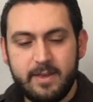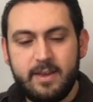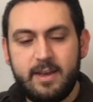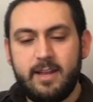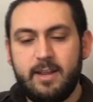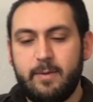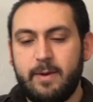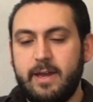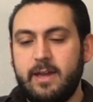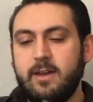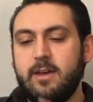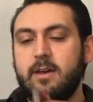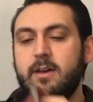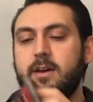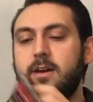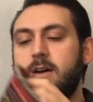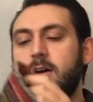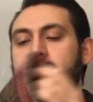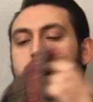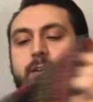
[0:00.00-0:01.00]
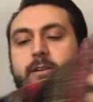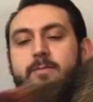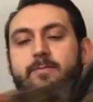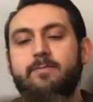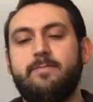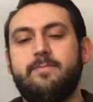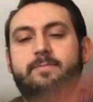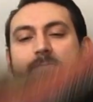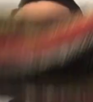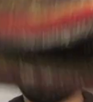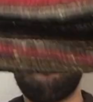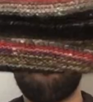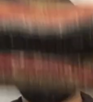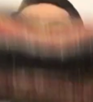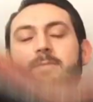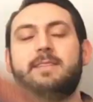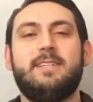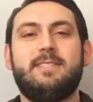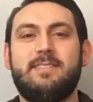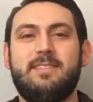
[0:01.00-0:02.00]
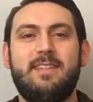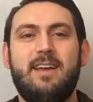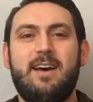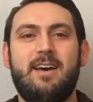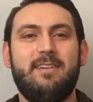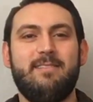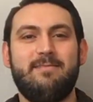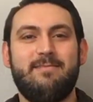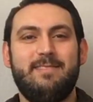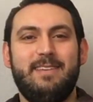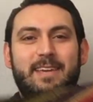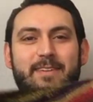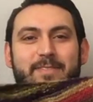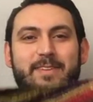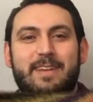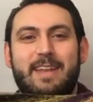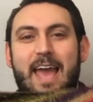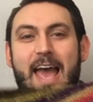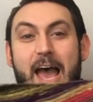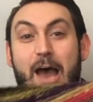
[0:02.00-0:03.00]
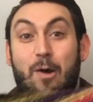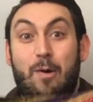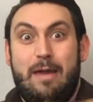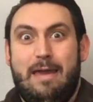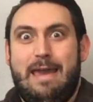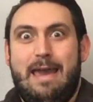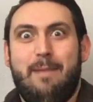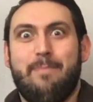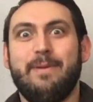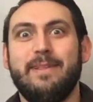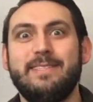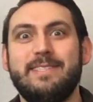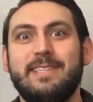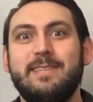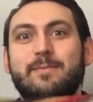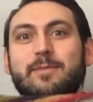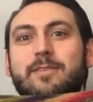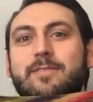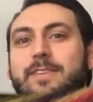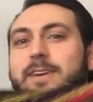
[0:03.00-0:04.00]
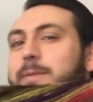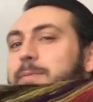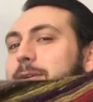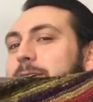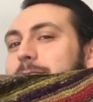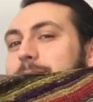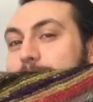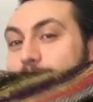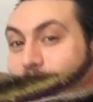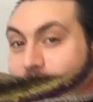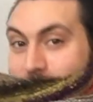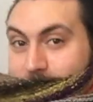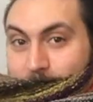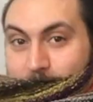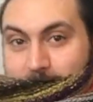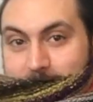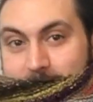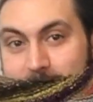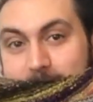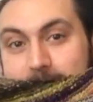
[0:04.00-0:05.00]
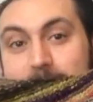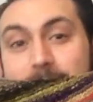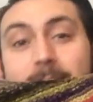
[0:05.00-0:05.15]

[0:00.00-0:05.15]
Anyway, that's not even how it happens in the movie, but that's how I did it.